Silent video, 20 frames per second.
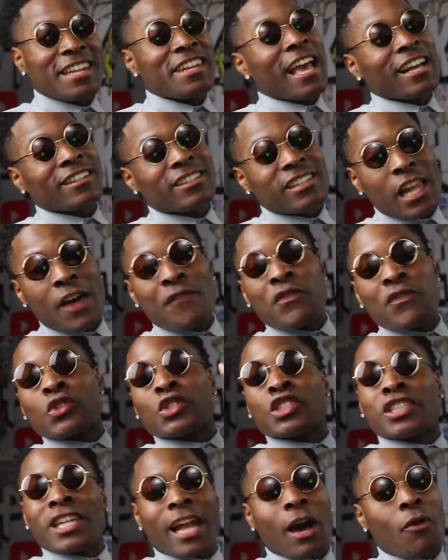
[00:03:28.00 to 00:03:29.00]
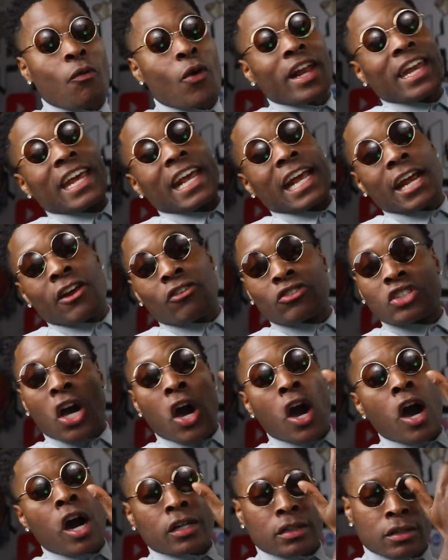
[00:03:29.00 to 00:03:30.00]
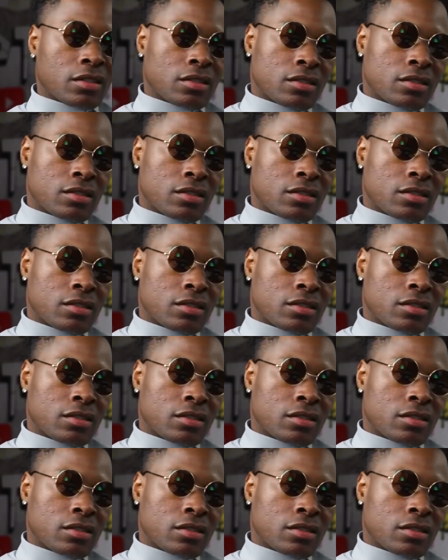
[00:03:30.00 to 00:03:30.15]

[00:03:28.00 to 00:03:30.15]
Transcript: the next level shit I want to hear, dog.